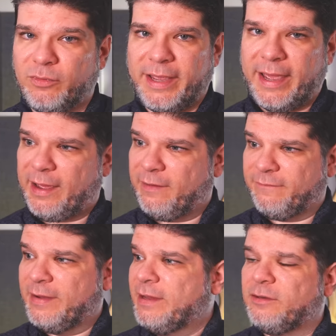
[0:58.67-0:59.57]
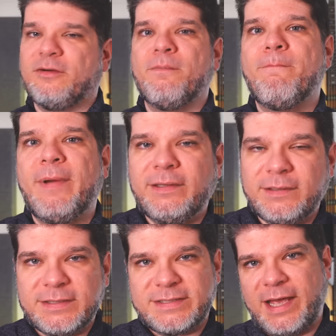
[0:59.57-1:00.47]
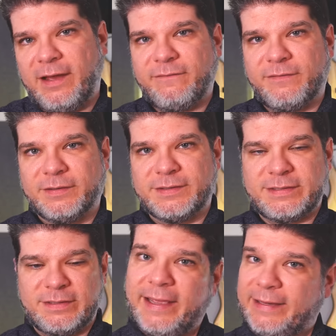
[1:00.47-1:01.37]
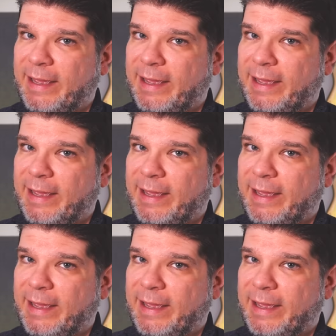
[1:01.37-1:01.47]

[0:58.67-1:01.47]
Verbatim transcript: we have tremendous efforts and